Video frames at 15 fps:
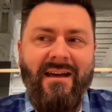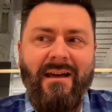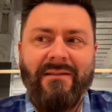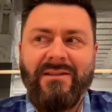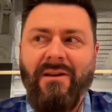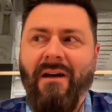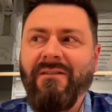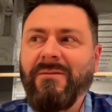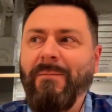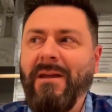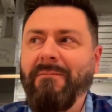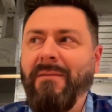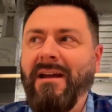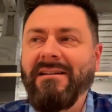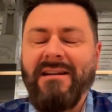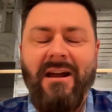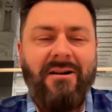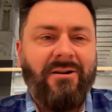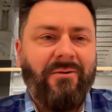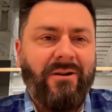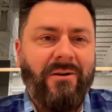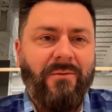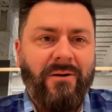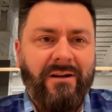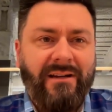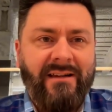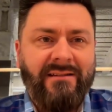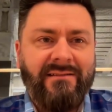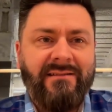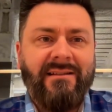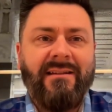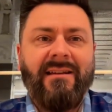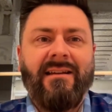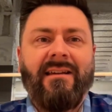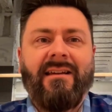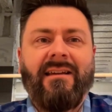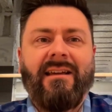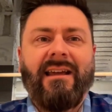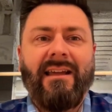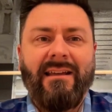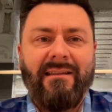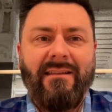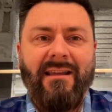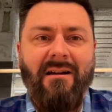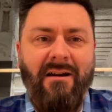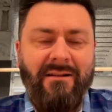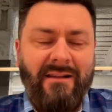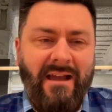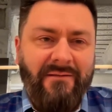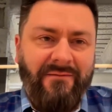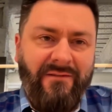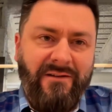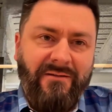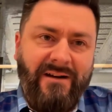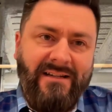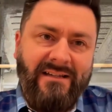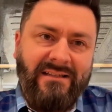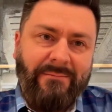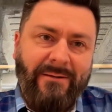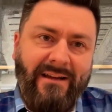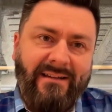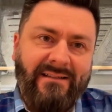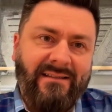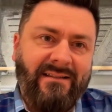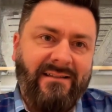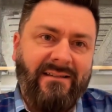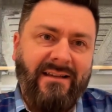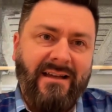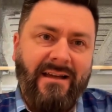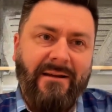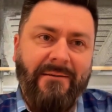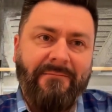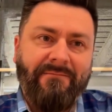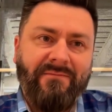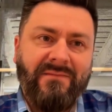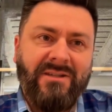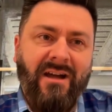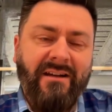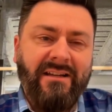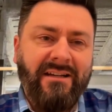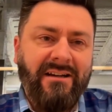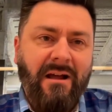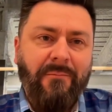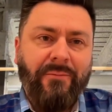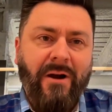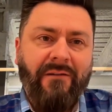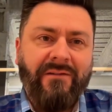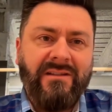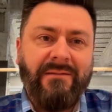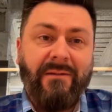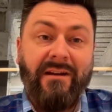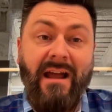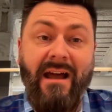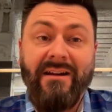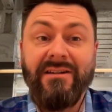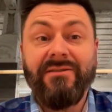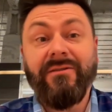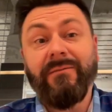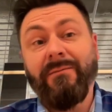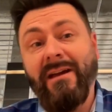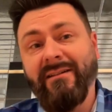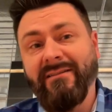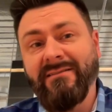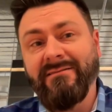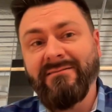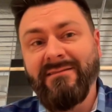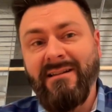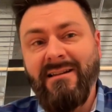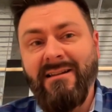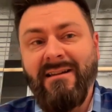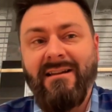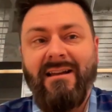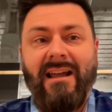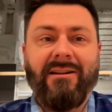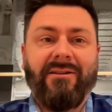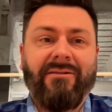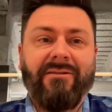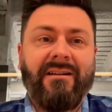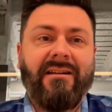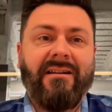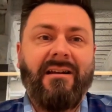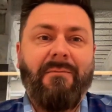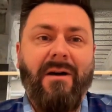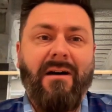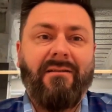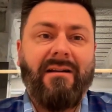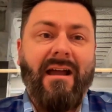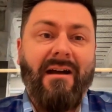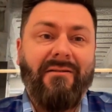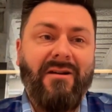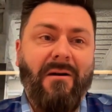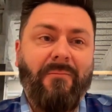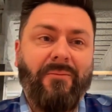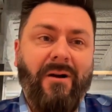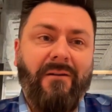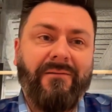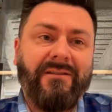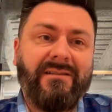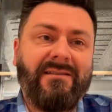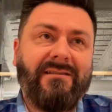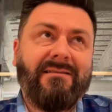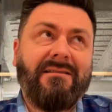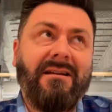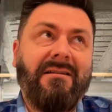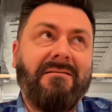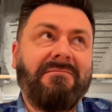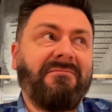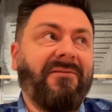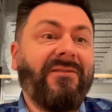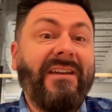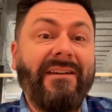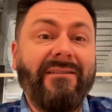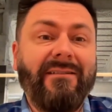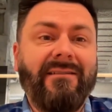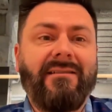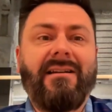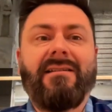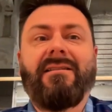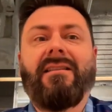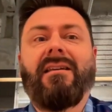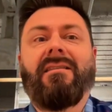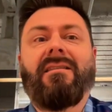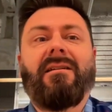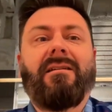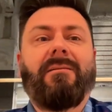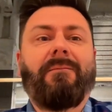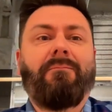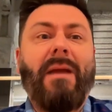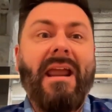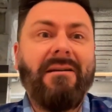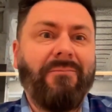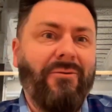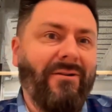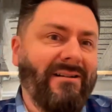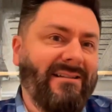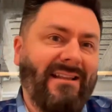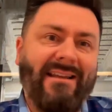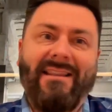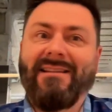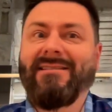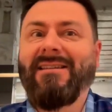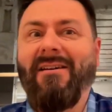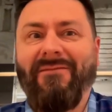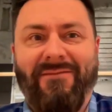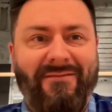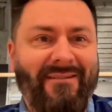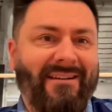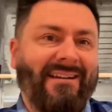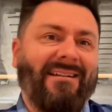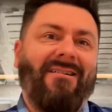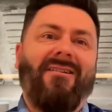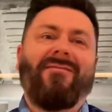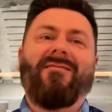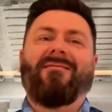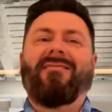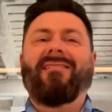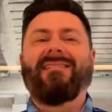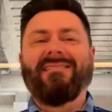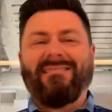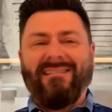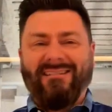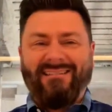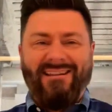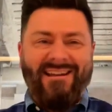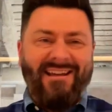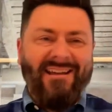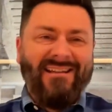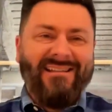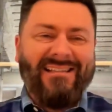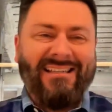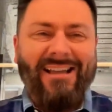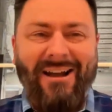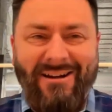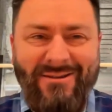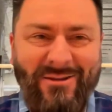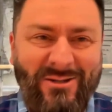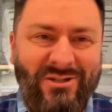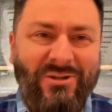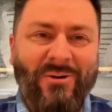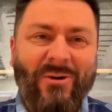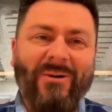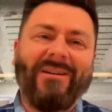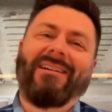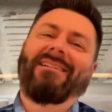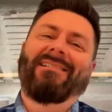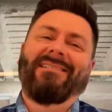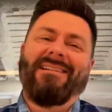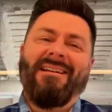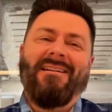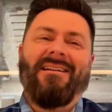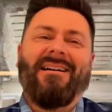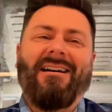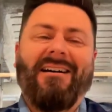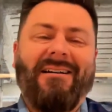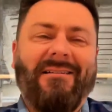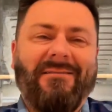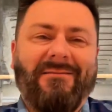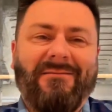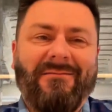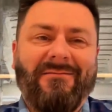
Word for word: Uh, so I've spent my entire career working in the online fundraising space, um, talking to nonprofits about how to do it better and learning about how nonprofits uh, feel and the, the pain points there, the suffering, and all the things that suck the joy uh,